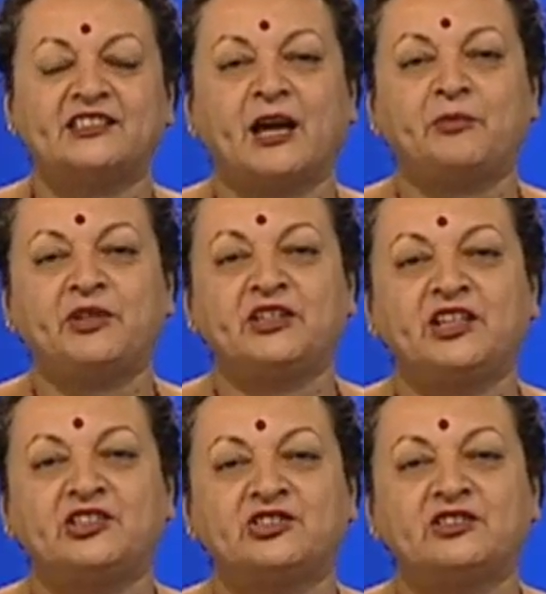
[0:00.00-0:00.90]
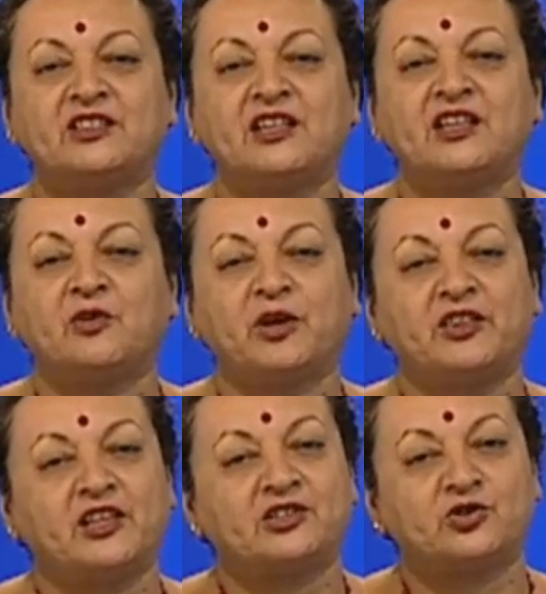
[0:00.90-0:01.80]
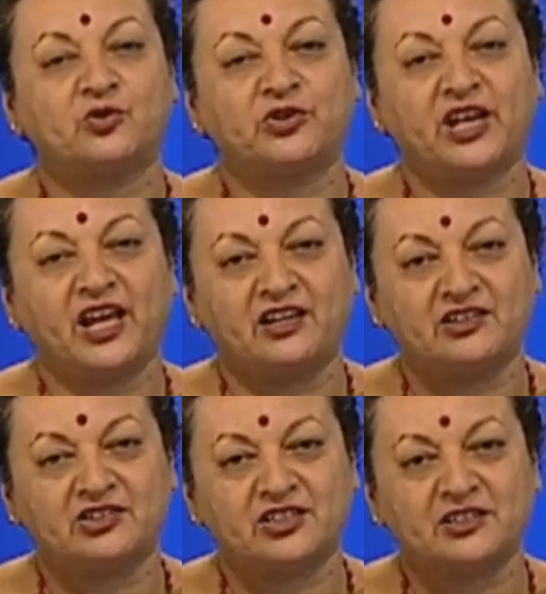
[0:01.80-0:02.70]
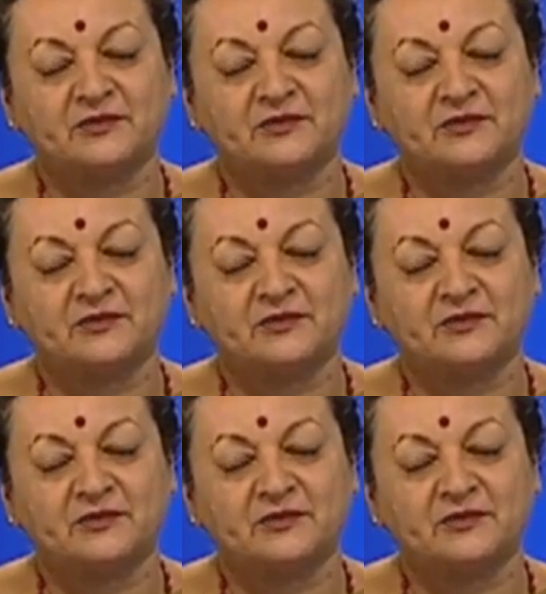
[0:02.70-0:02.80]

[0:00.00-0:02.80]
application when they store energy.